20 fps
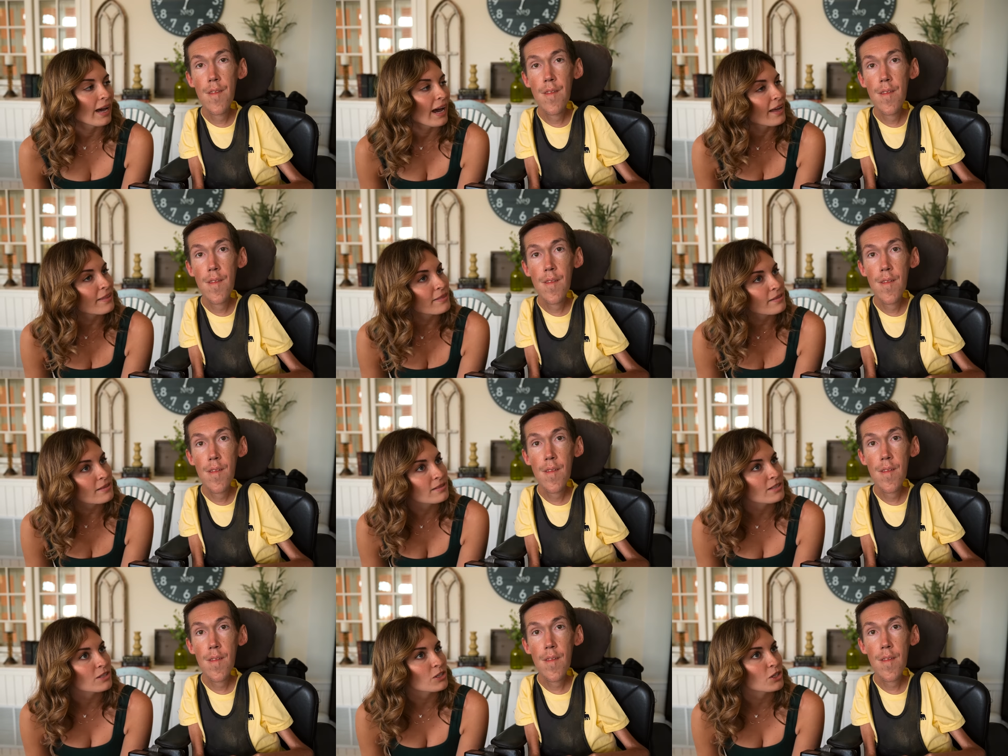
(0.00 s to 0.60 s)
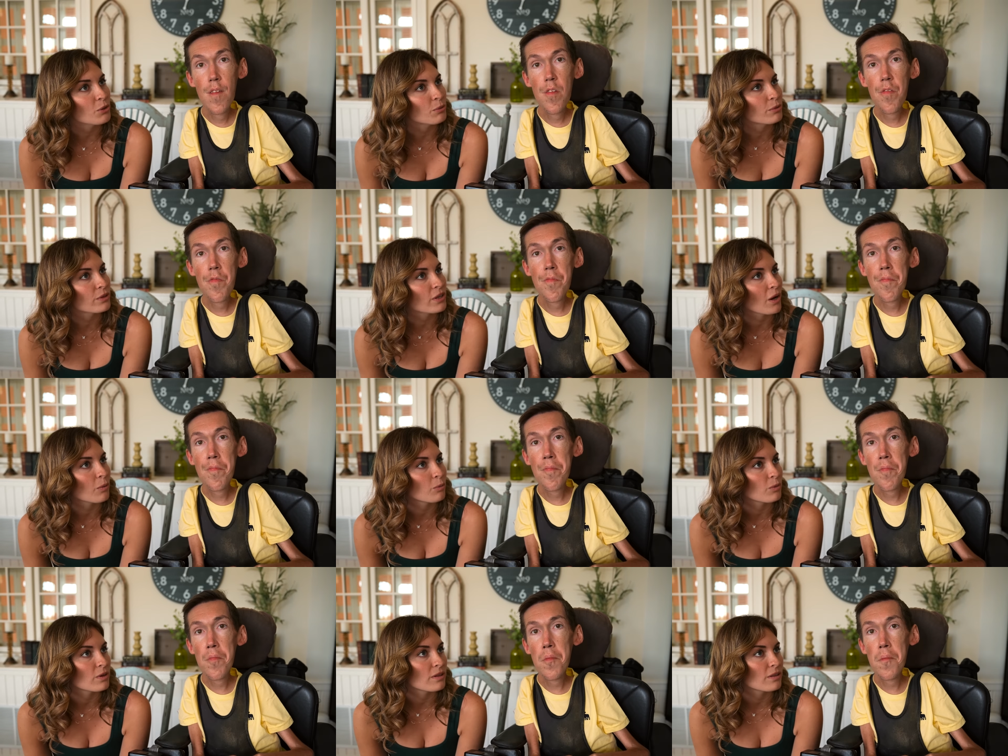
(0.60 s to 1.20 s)
Speaker 1: I think that you would
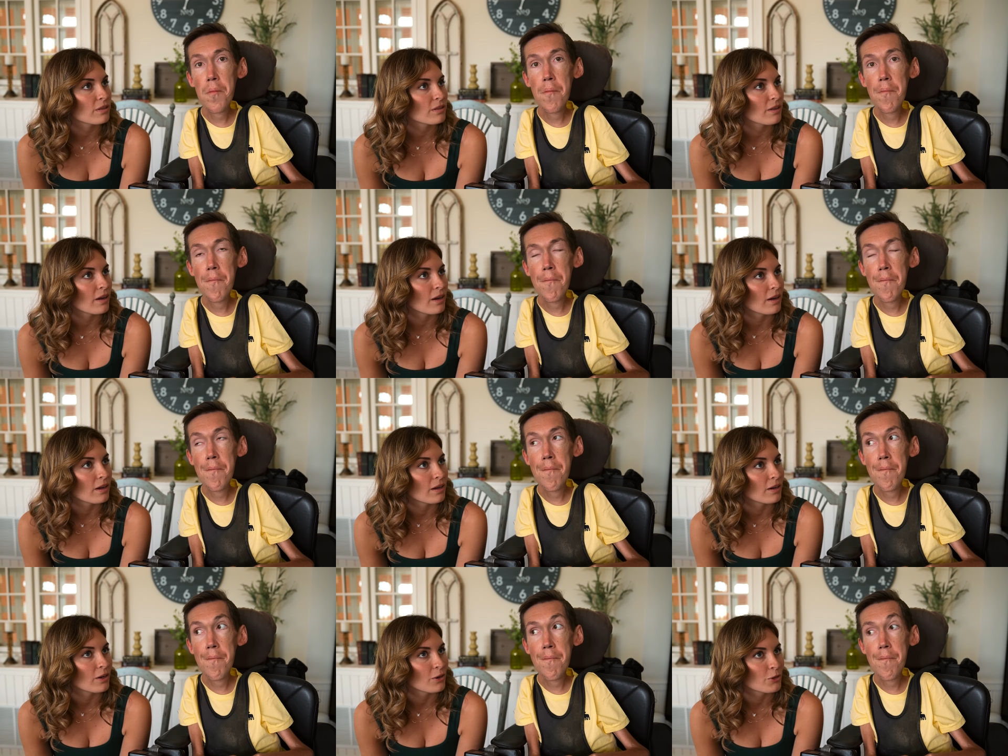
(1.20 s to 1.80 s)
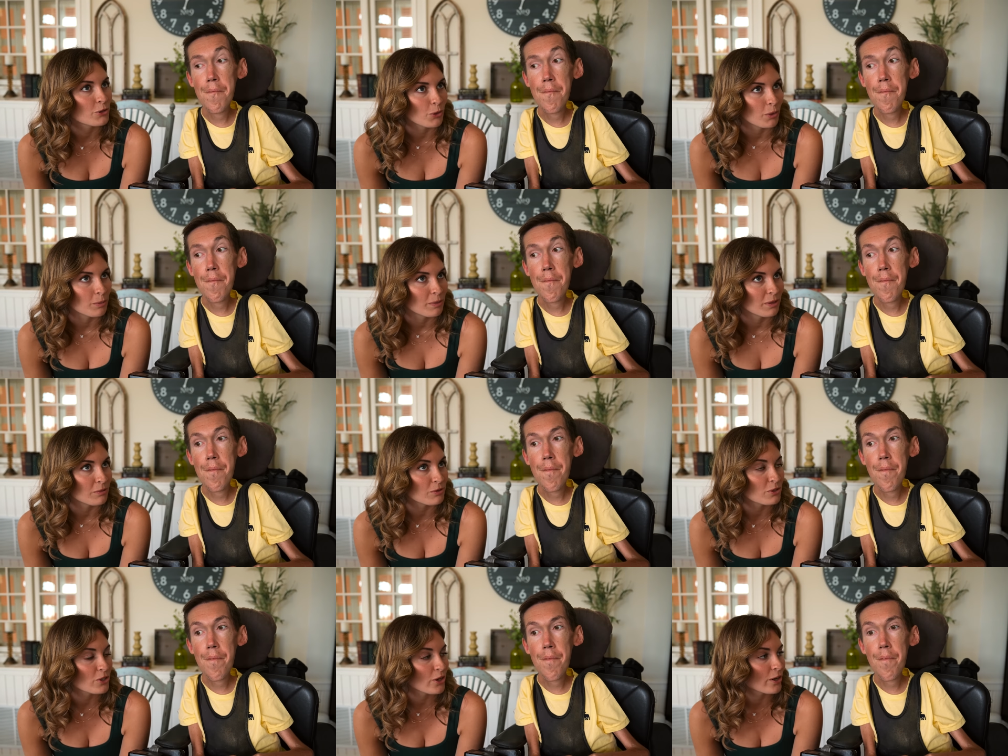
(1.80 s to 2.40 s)
come with an
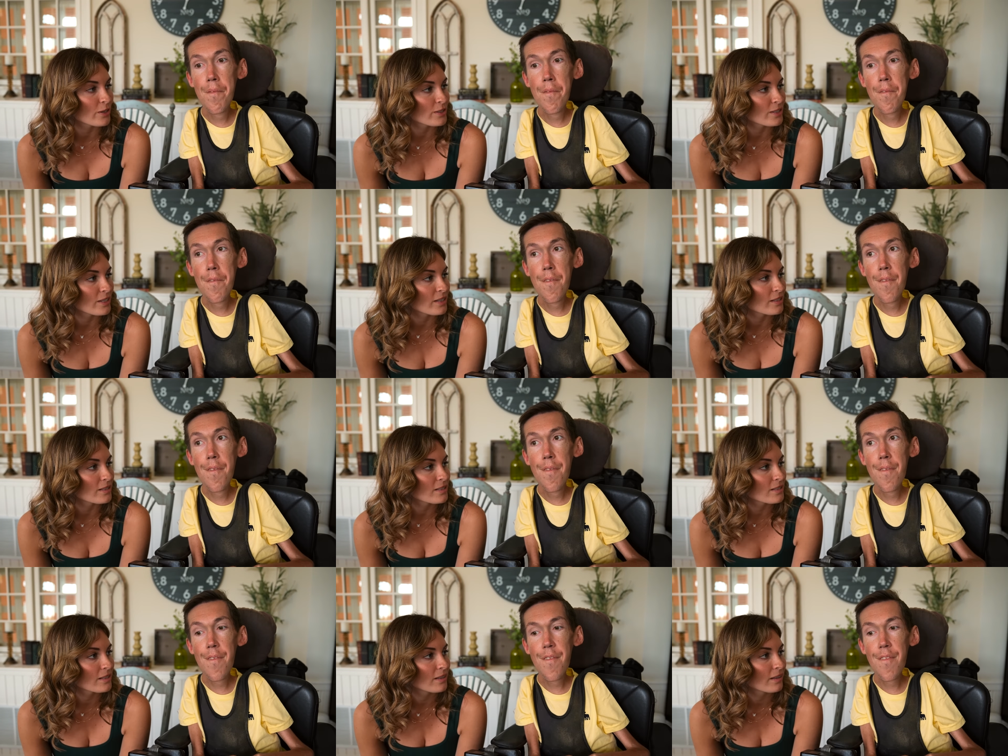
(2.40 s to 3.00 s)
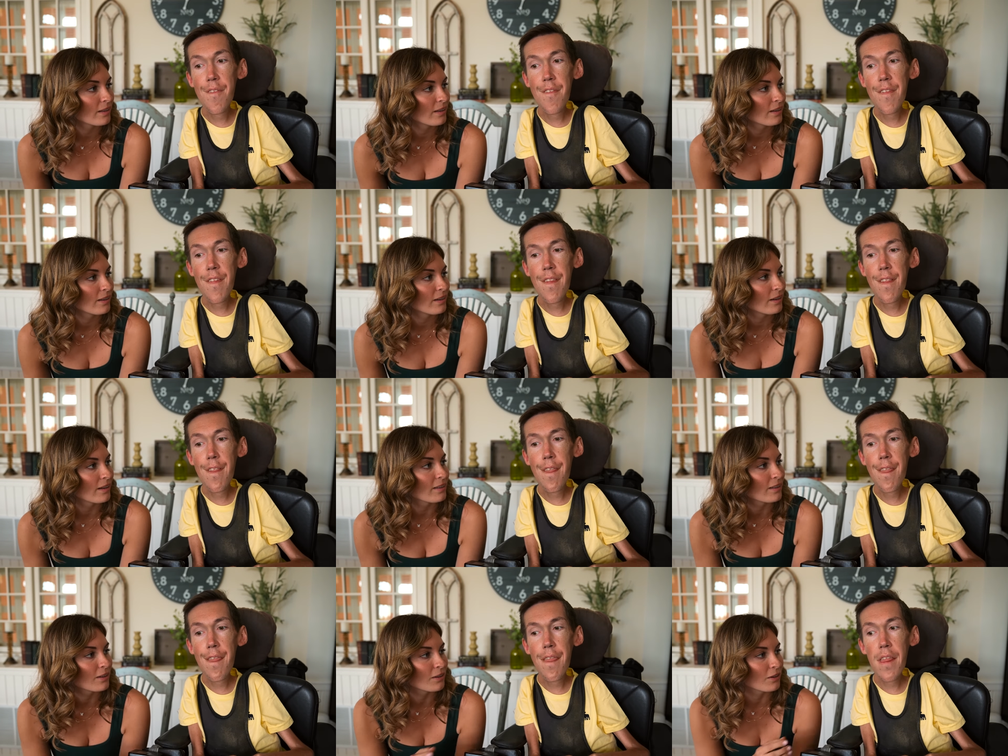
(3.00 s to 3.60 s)
assortment of sauces,
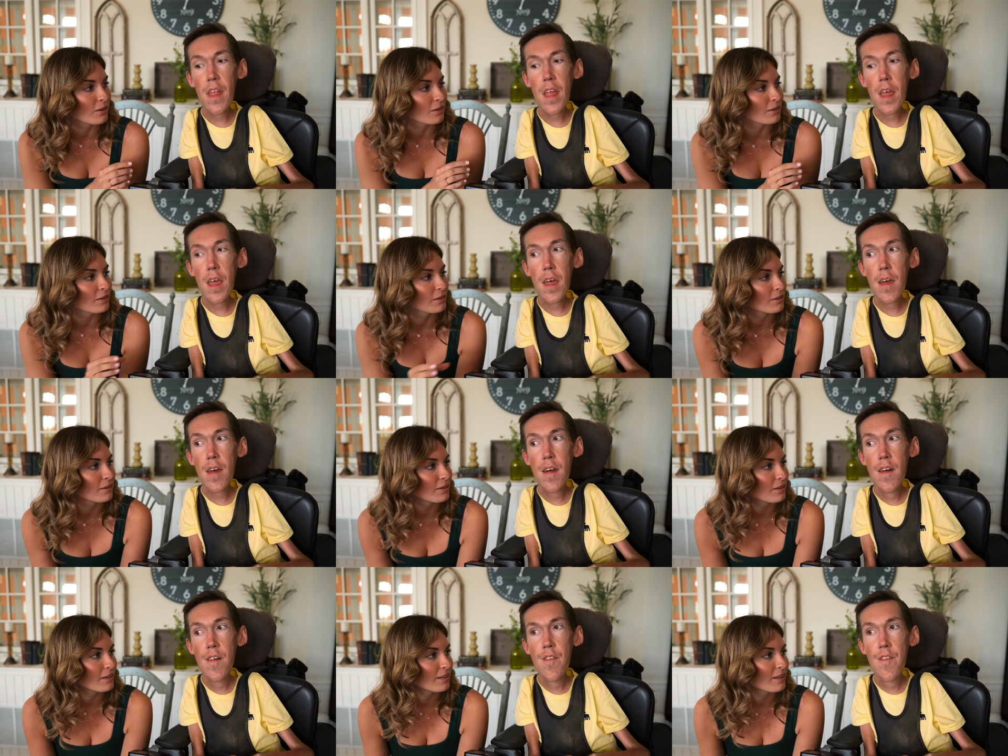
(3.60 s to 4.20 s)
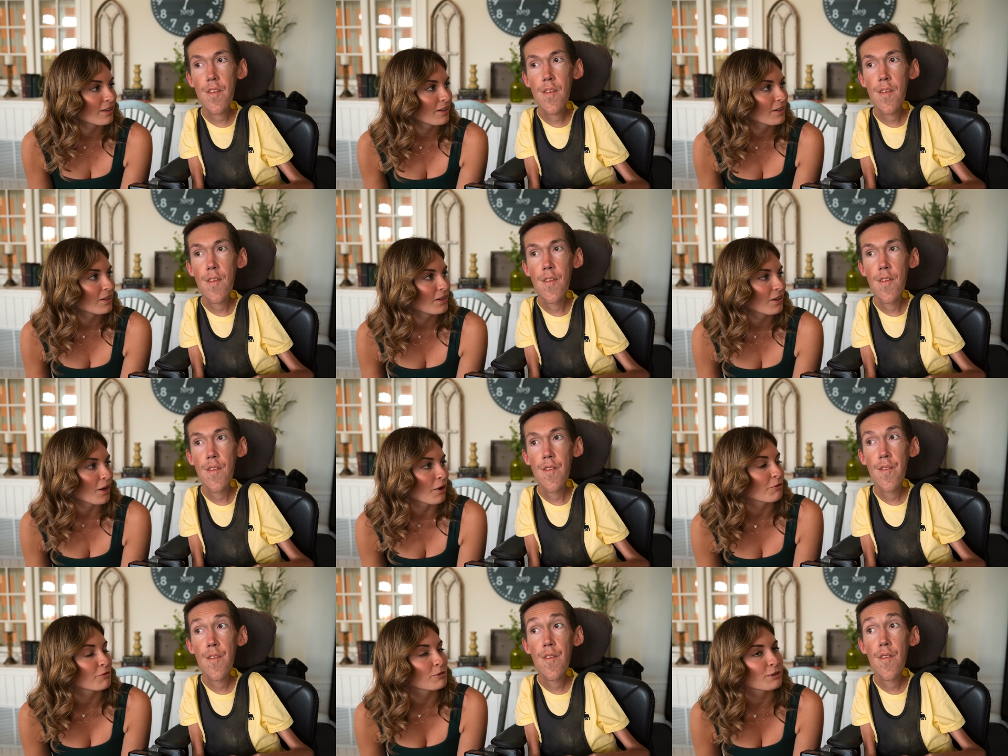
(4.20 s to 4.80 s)
a little
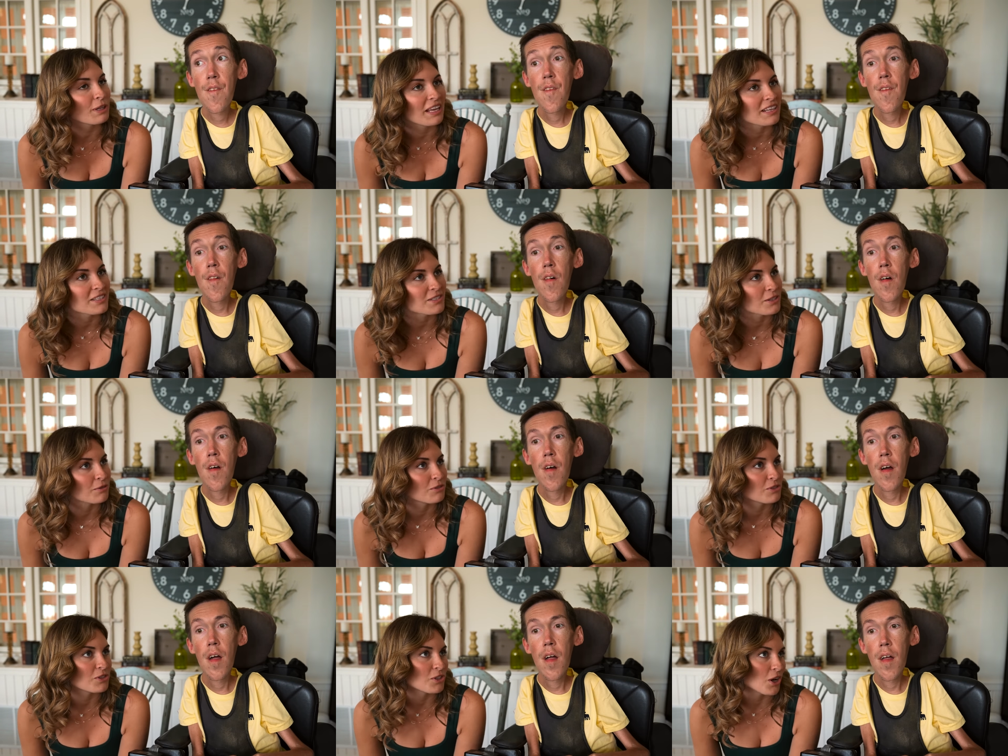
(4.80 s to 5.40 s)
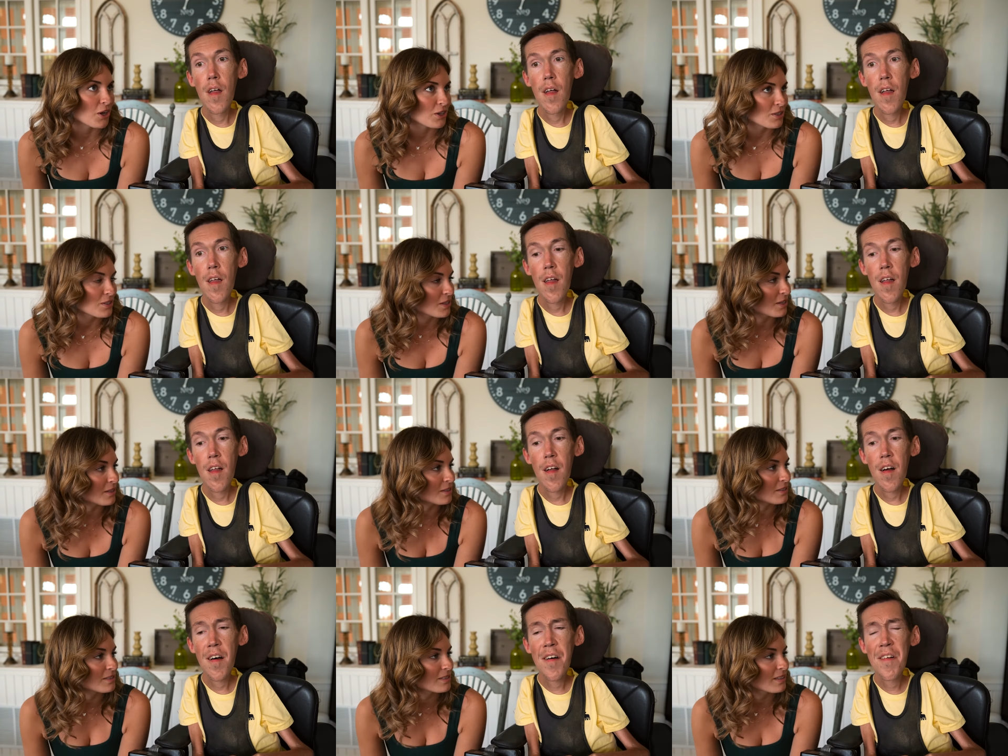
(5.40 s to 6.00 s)
a flight of
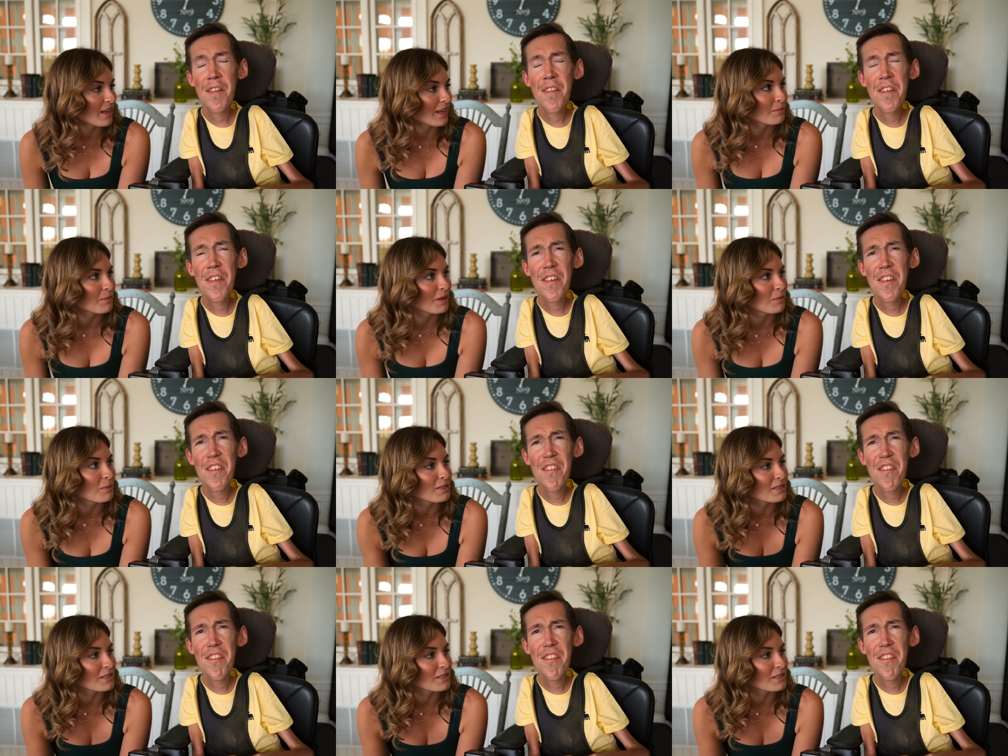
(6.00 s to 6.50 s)
sauces and maybe